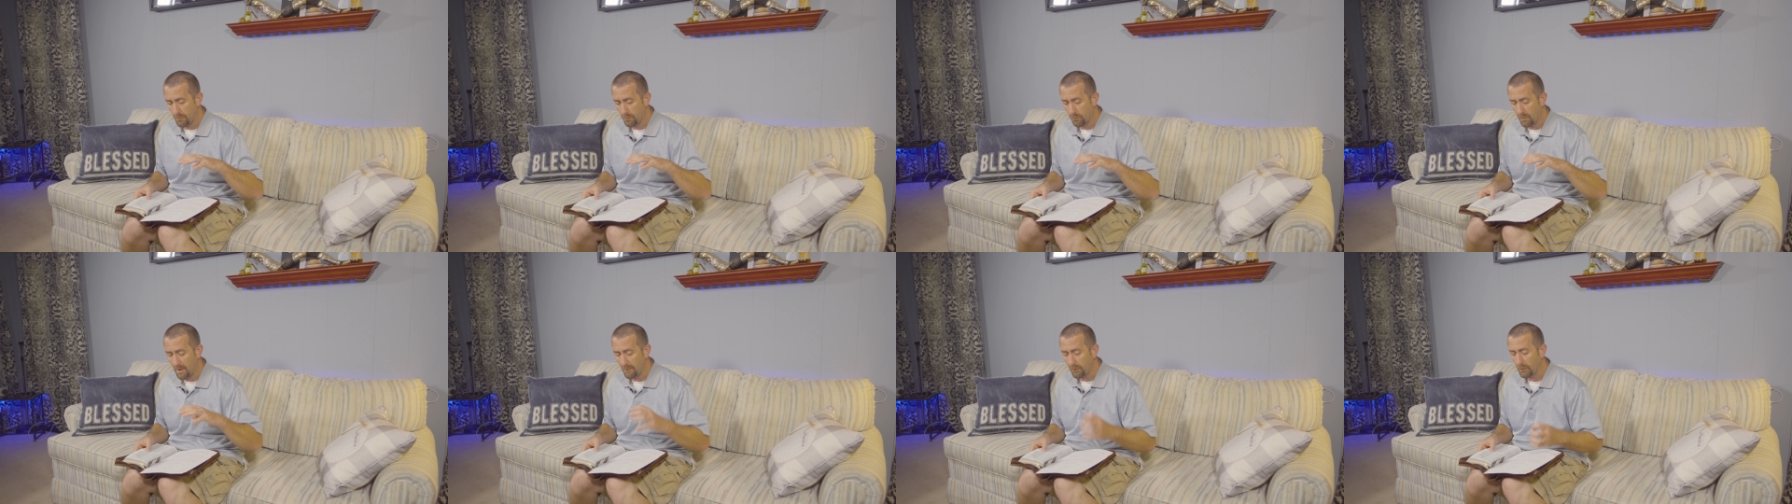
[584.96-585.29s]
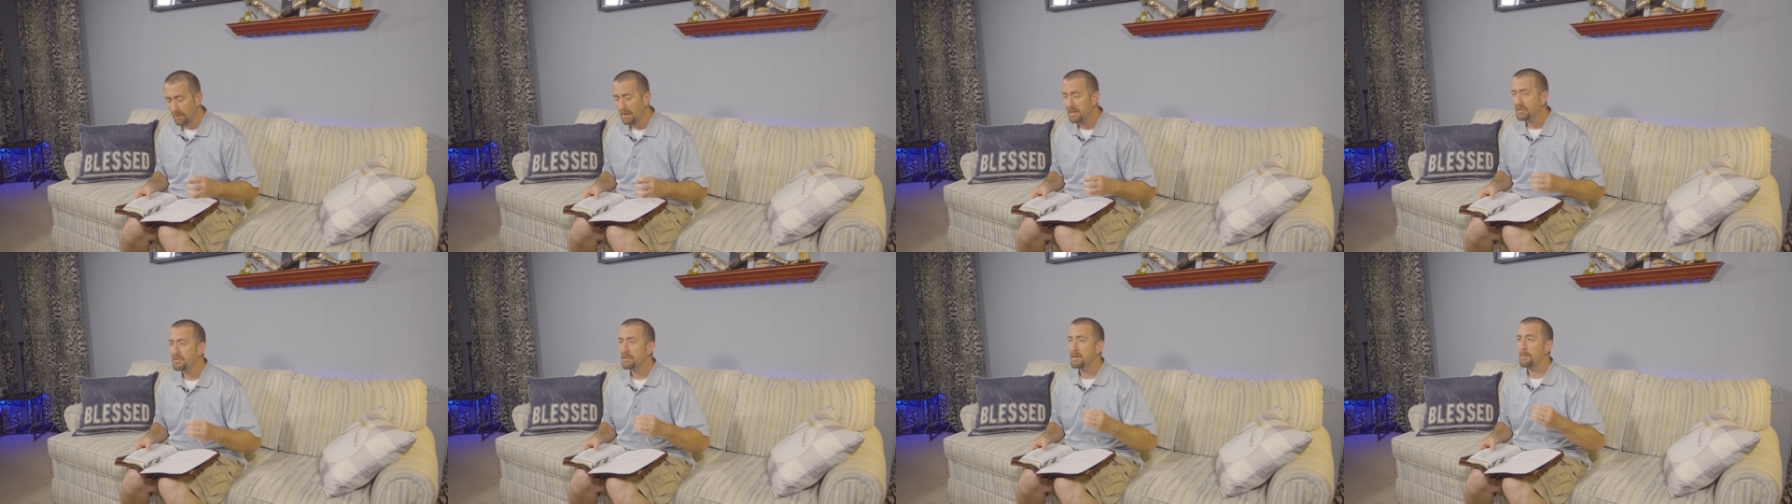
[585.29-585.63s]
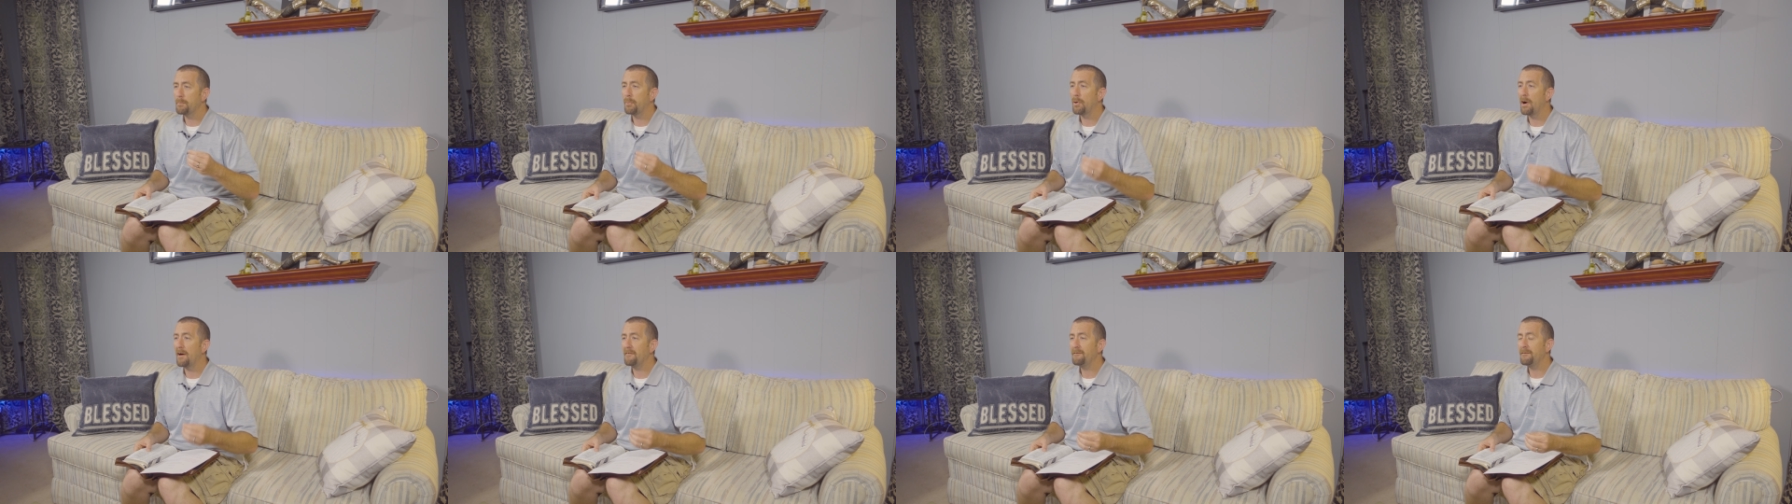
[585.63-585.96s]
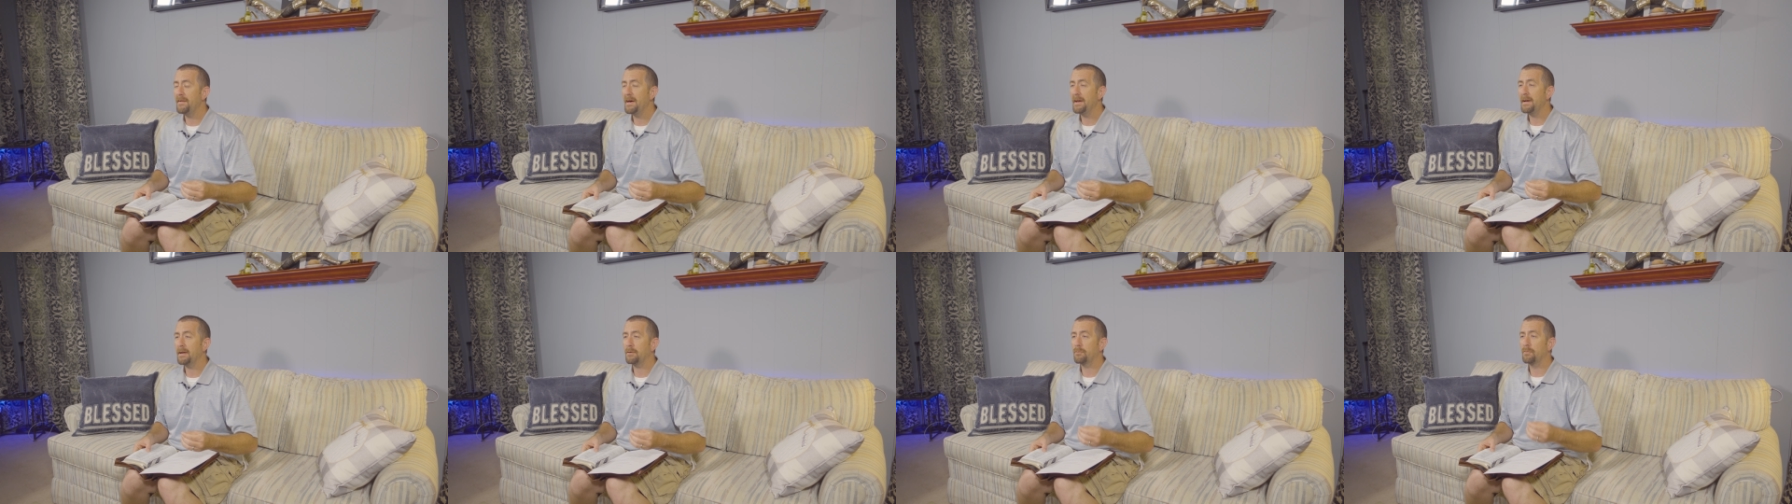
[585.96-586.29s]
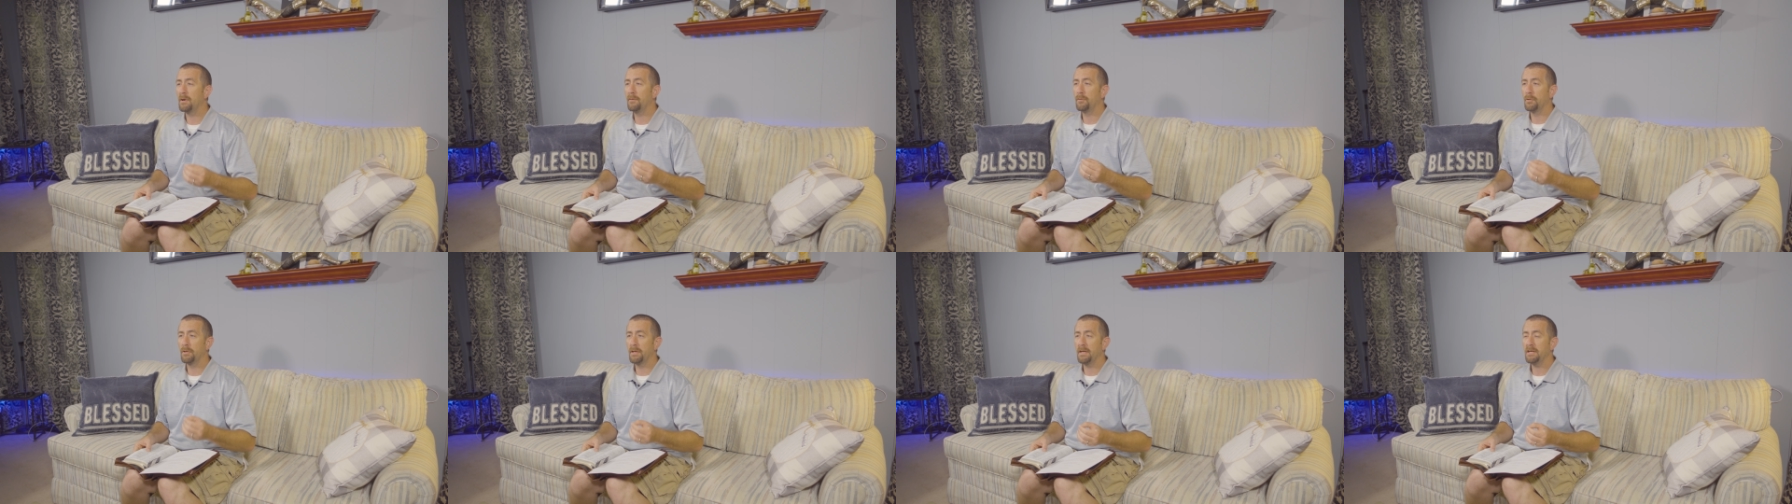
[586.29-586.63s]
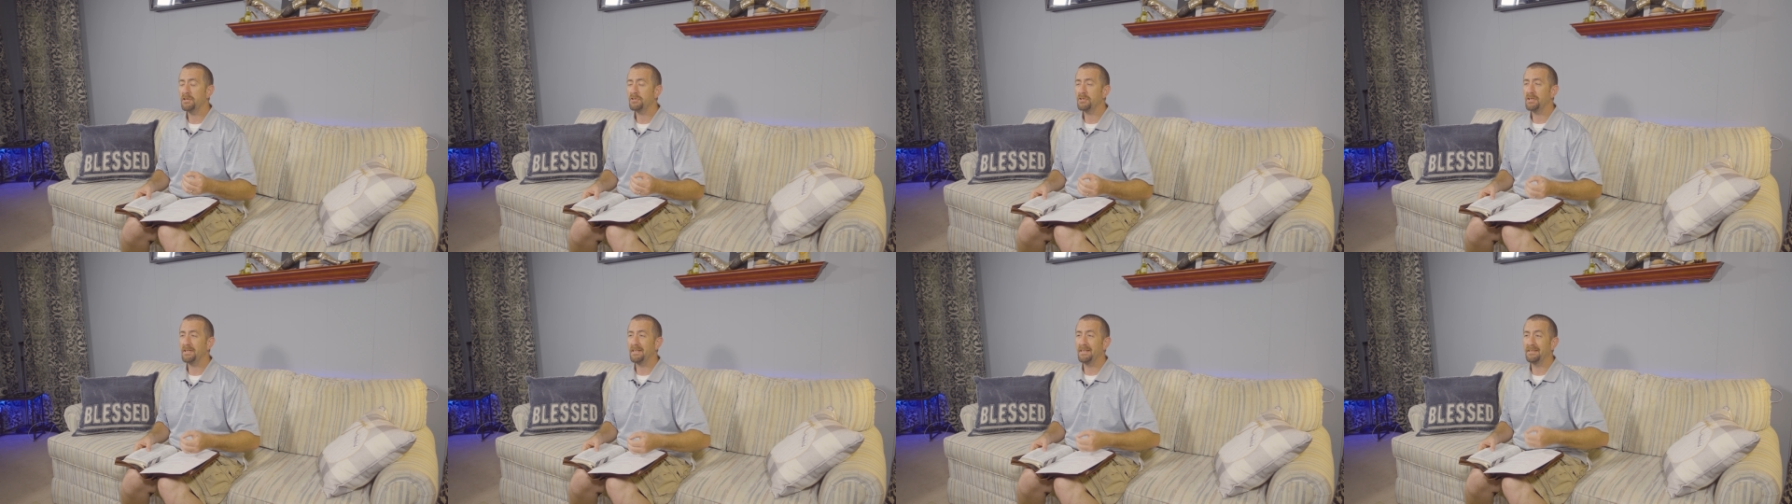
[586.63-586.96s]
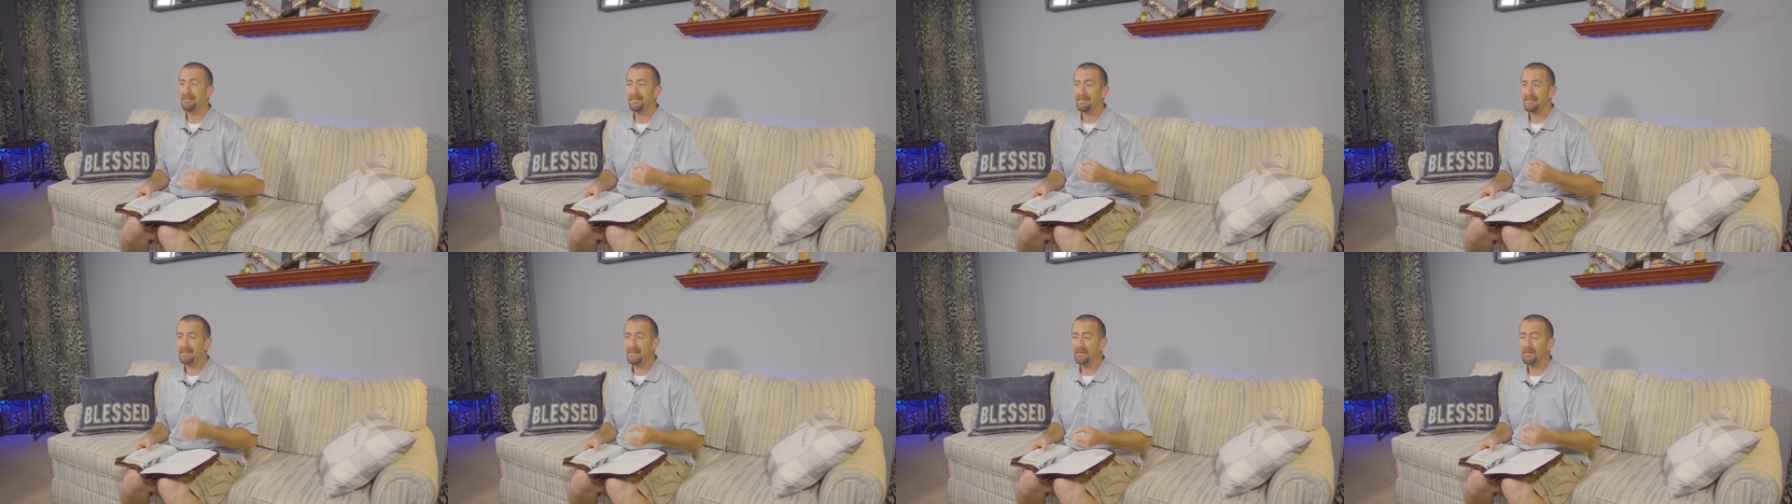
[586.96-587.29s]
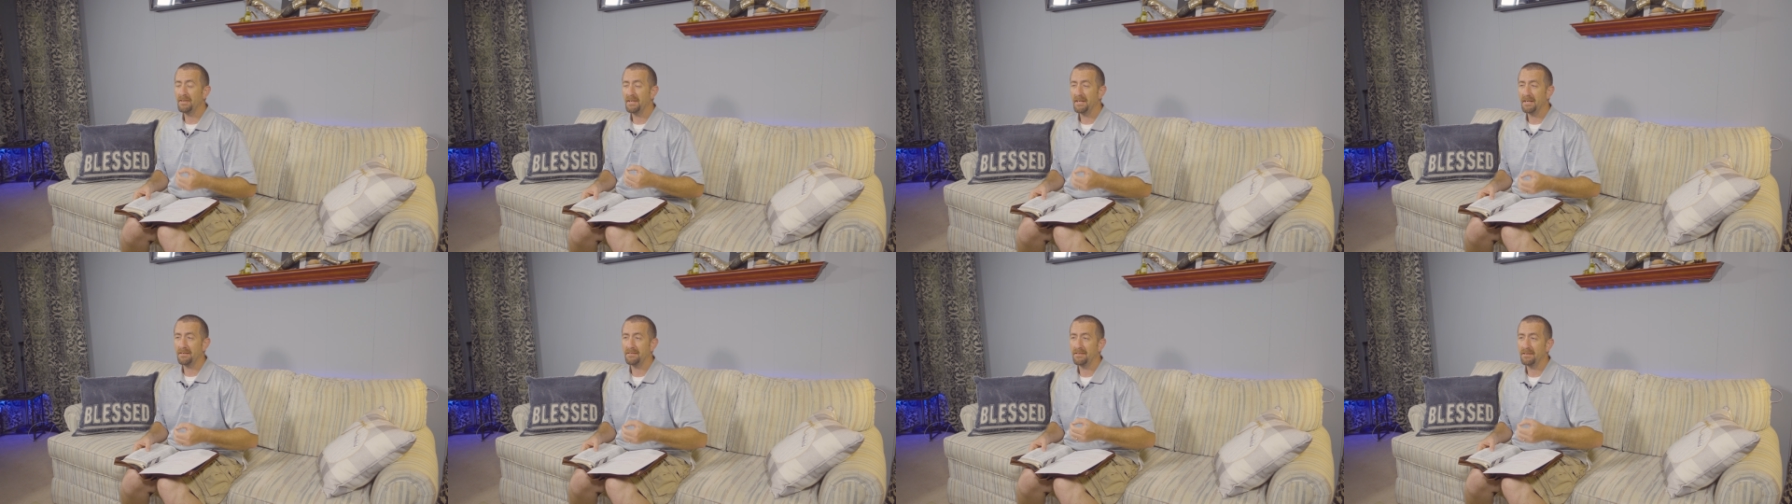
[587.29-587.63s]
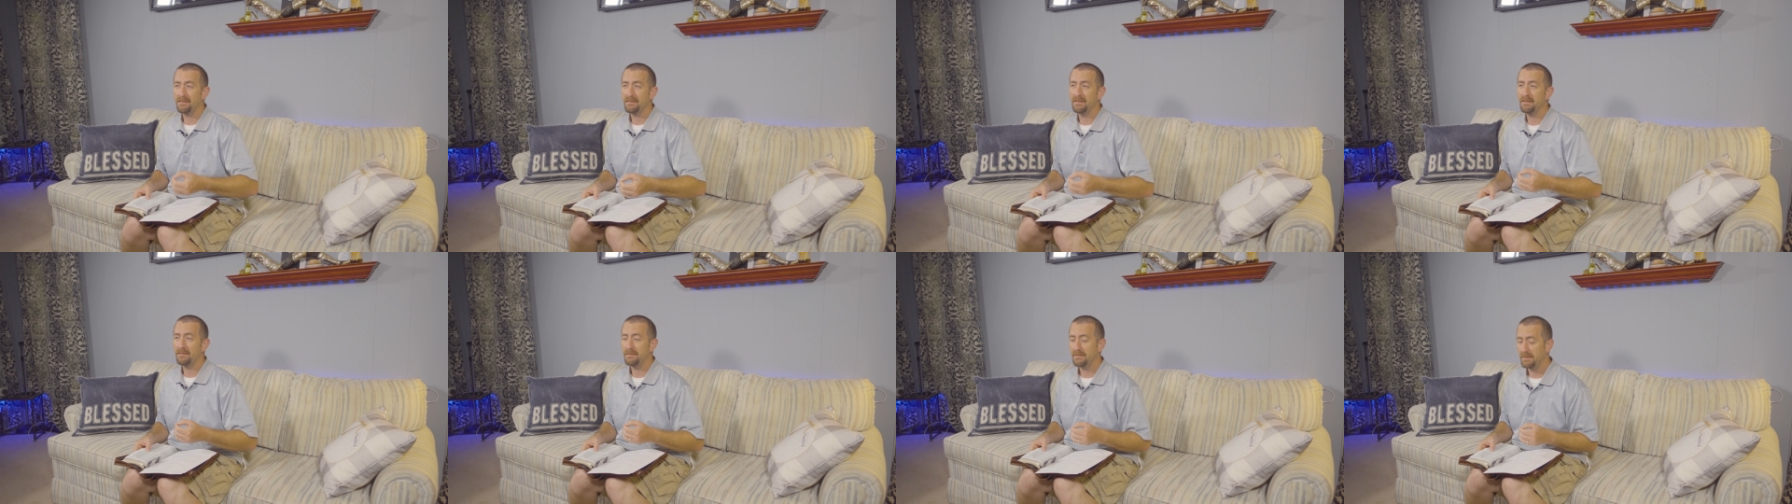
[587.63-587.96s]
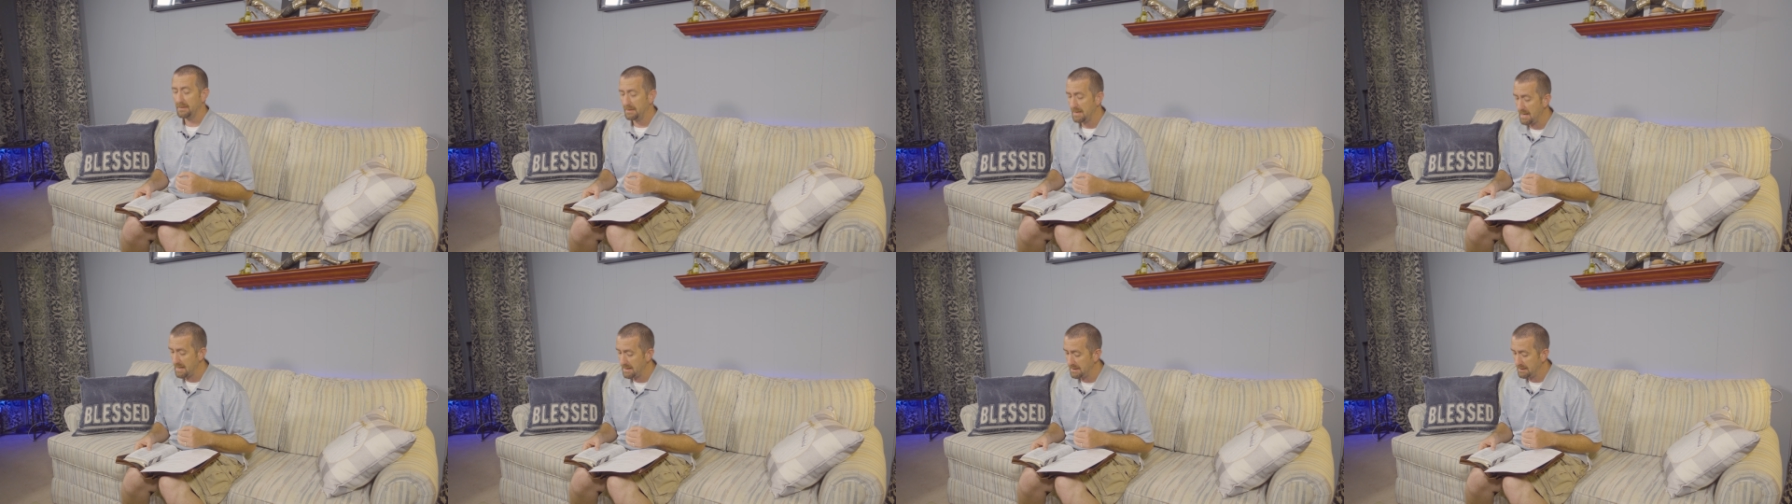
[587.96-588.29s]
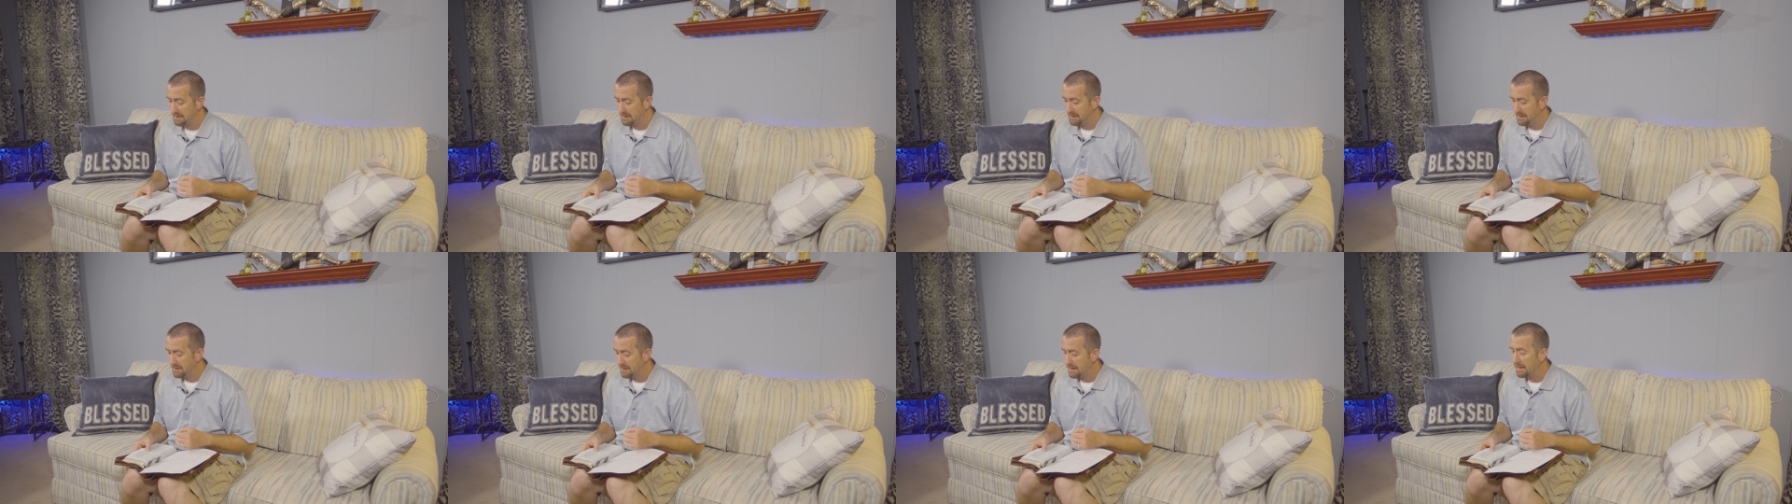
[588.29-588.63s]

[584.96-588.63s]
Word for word: revelation and prophetic revelation is still in existence today.